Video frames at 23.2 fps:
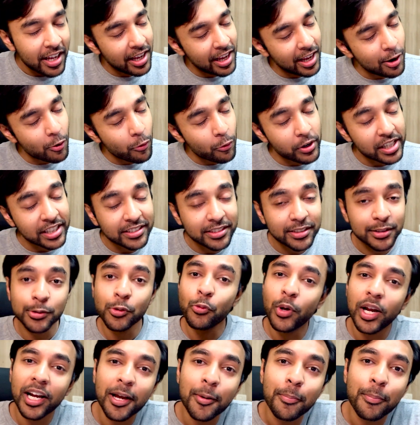Hello friends,
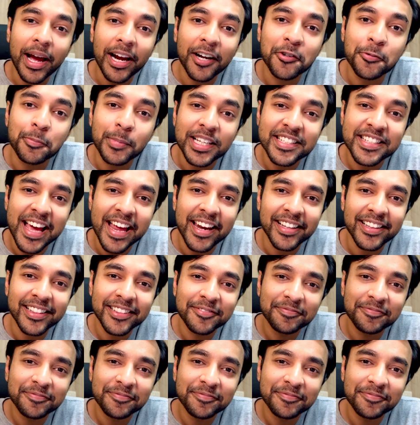welcome back to my channel.